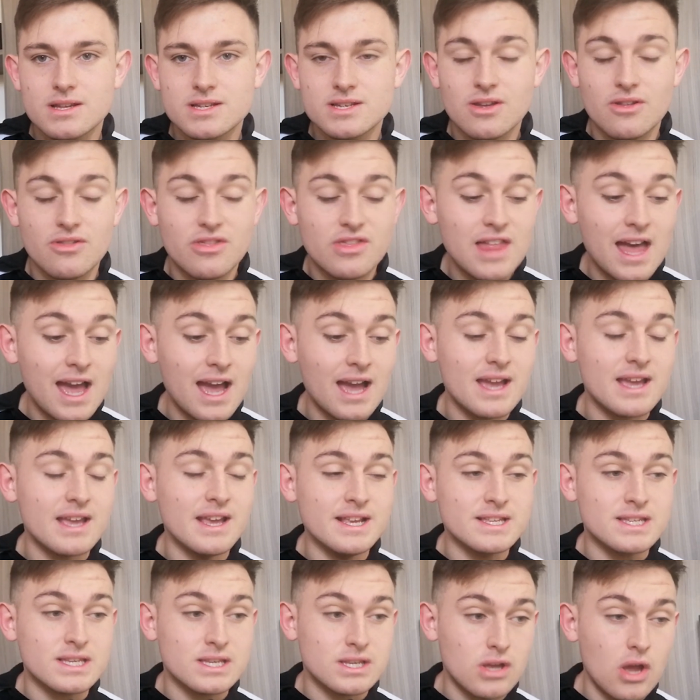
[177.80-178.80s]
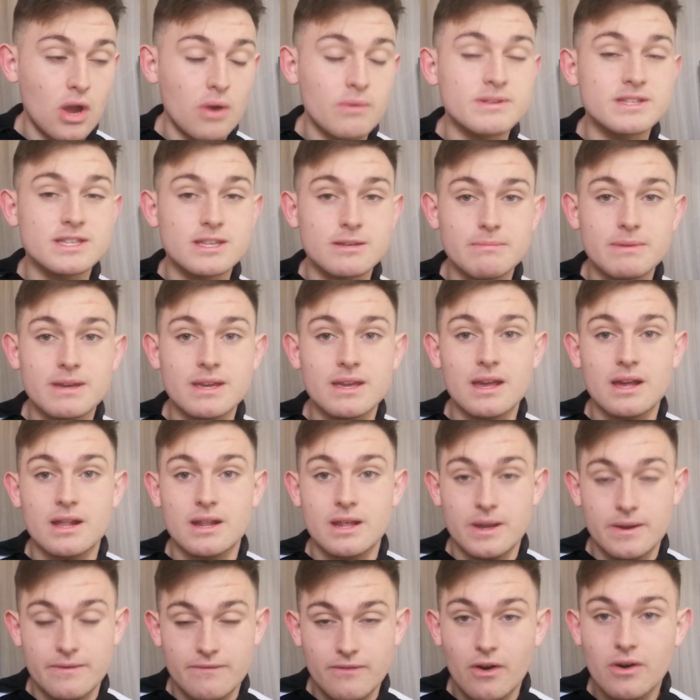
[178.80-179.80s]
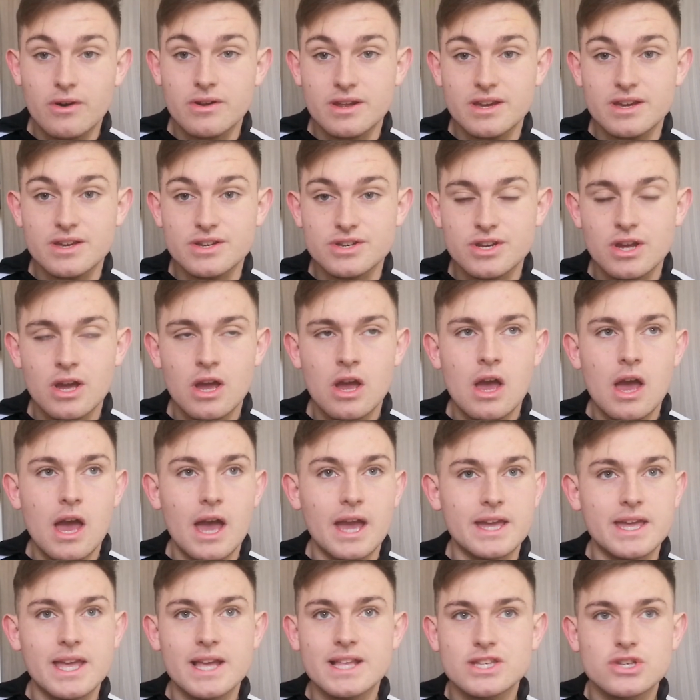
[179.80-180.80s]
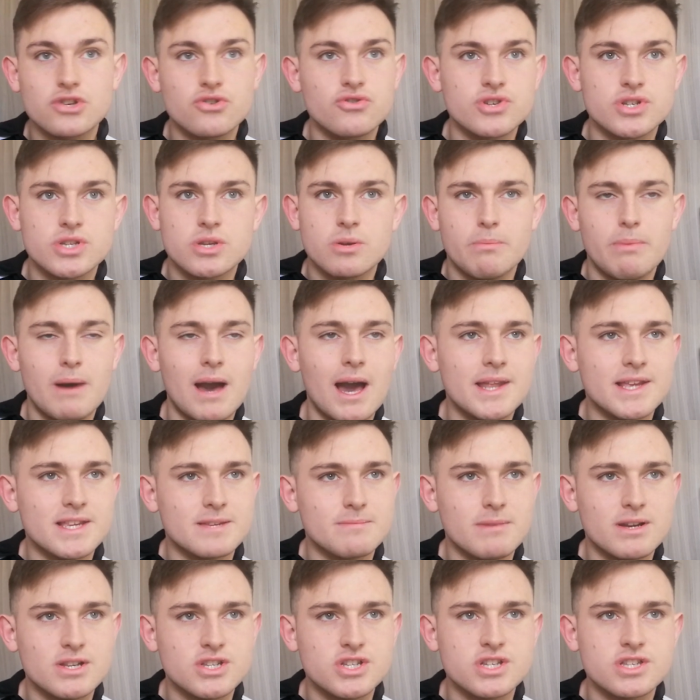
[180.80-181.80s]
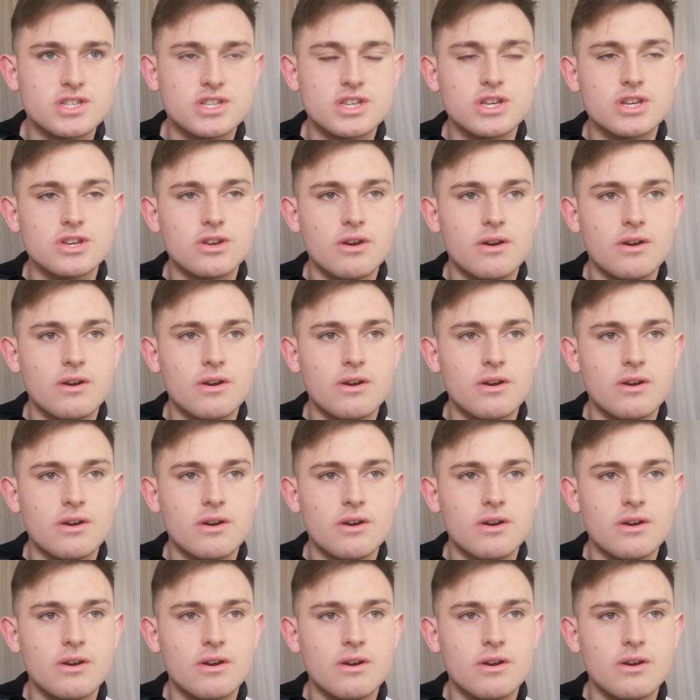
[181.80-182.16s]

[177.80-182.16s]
So that is going to be an advantage. Against Crystal Palace, Manchester